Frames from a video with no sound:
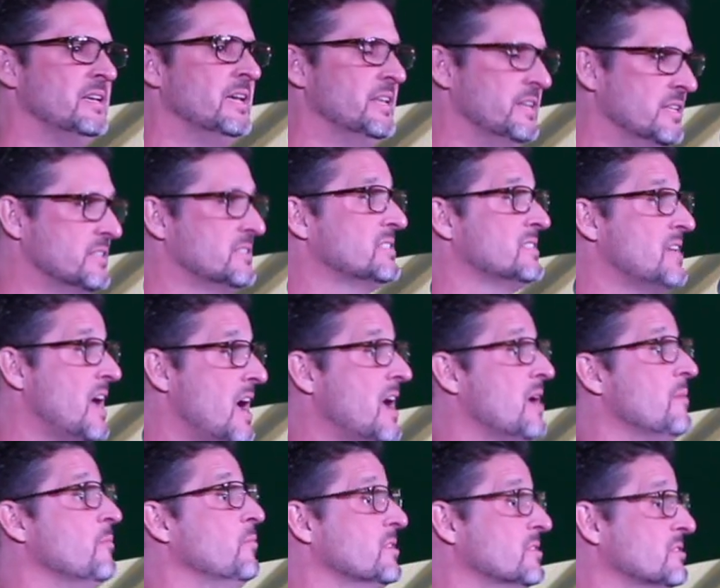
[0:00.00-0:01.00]
and it's
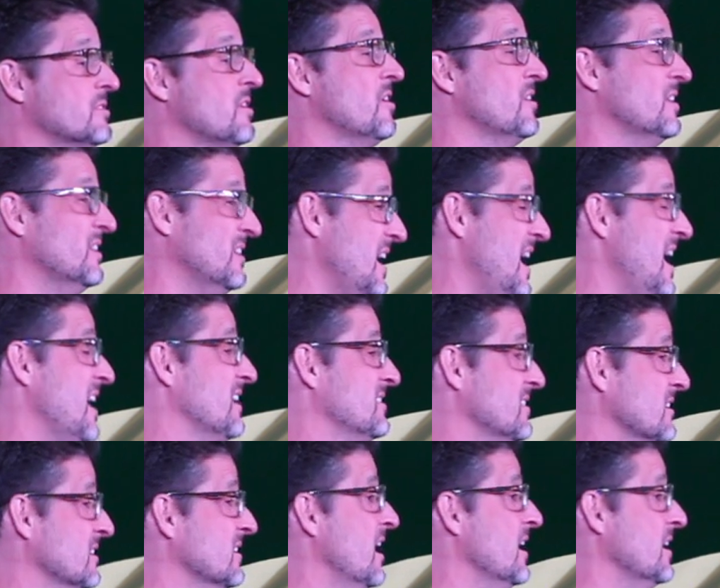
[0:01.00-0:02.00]
time we started
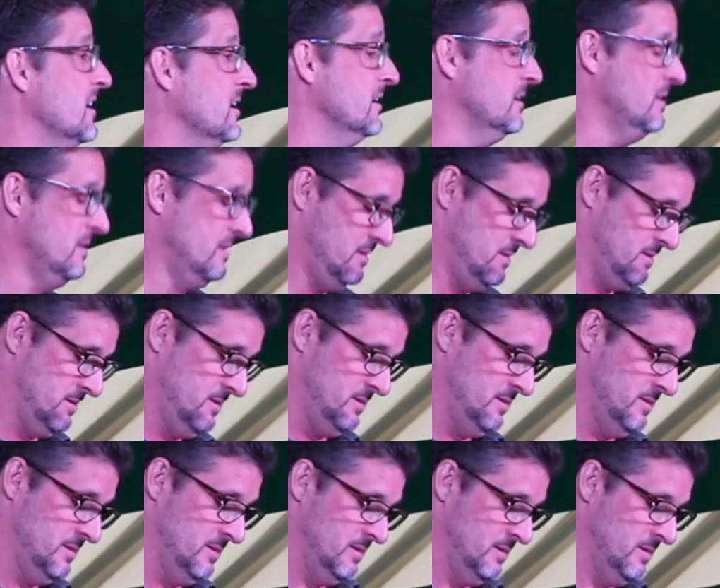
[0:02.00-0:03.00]
acting like it.
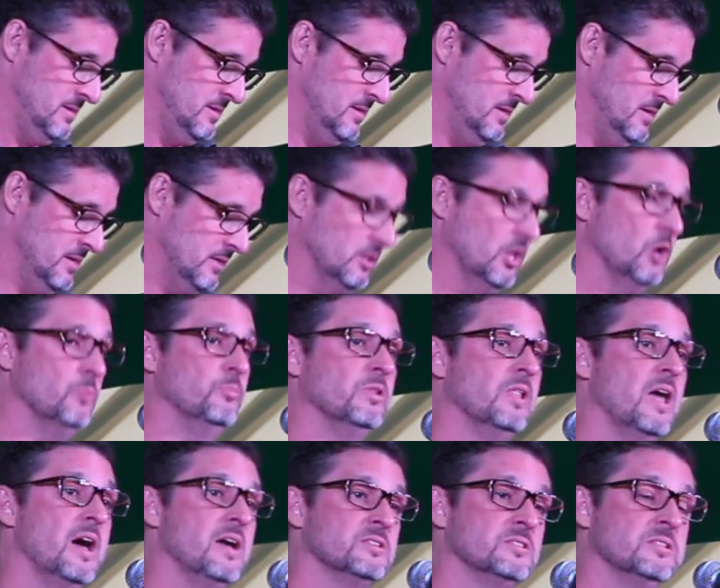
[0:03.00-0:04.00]

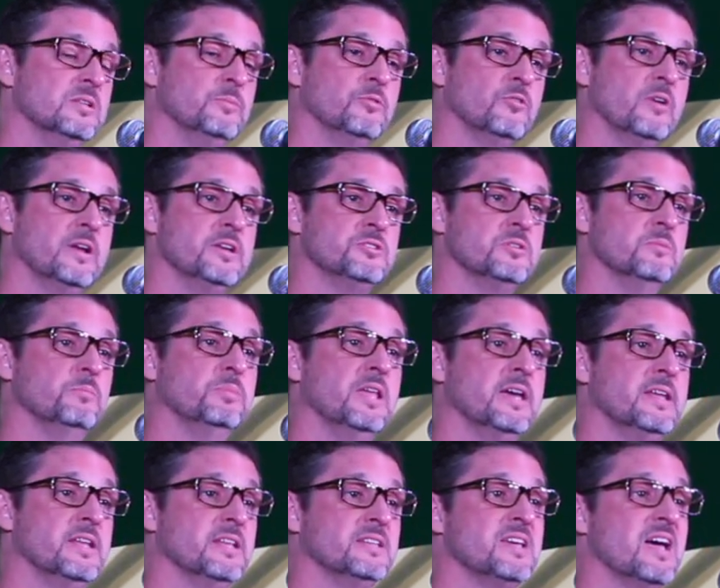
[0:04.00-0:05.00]
Globalize liberation,
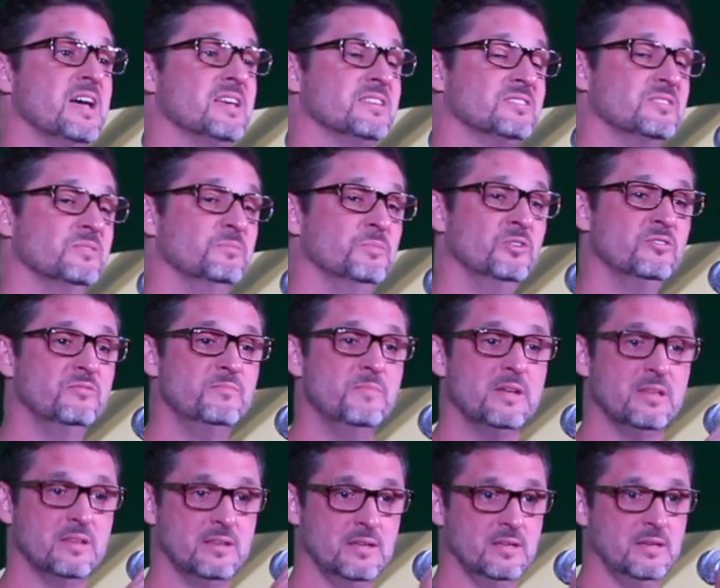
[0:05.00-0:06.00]
planetize the
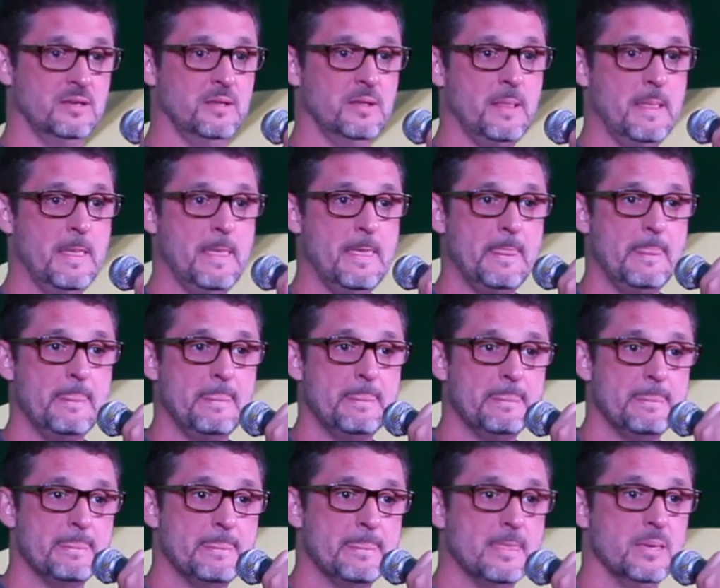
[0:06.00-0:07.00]
movement.
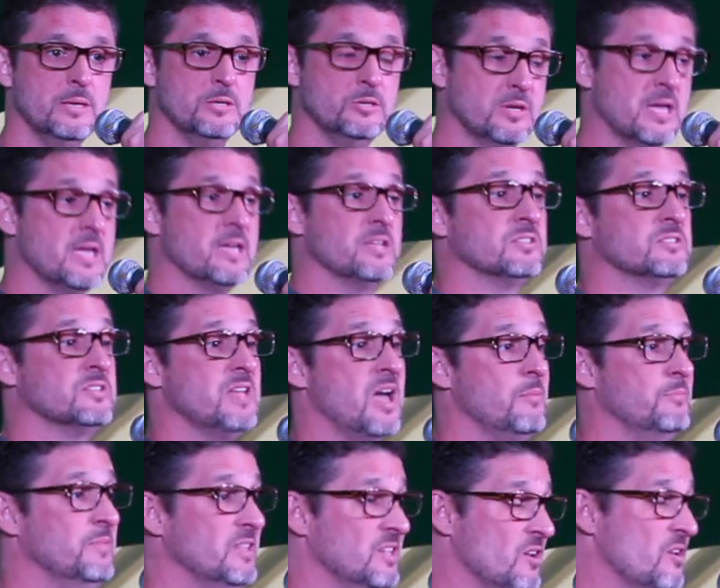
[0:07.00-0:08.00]
You can't
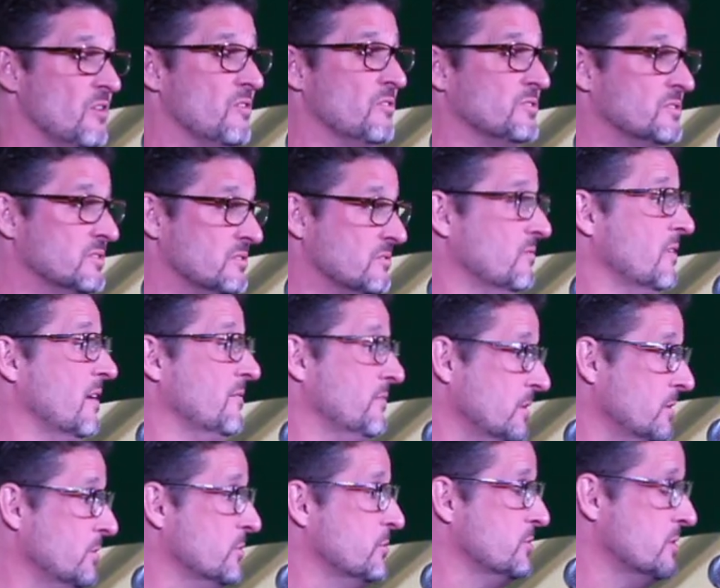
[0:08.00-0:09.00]
stop the Earth's
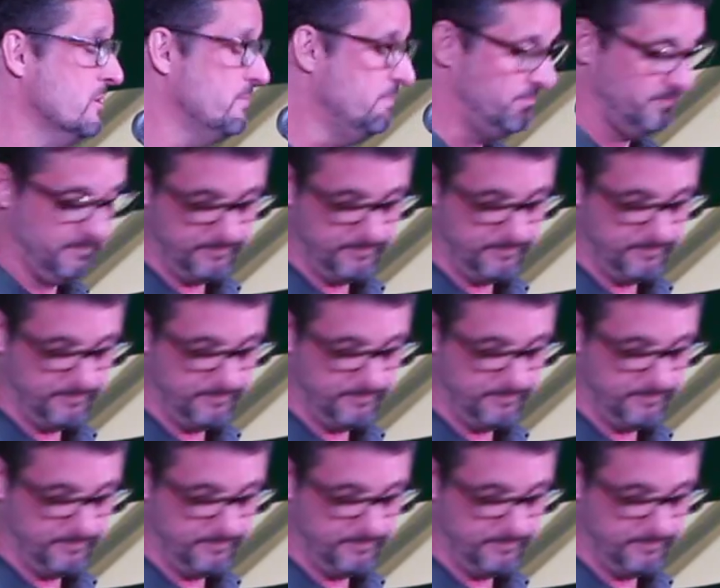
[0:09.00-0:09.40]
revolution.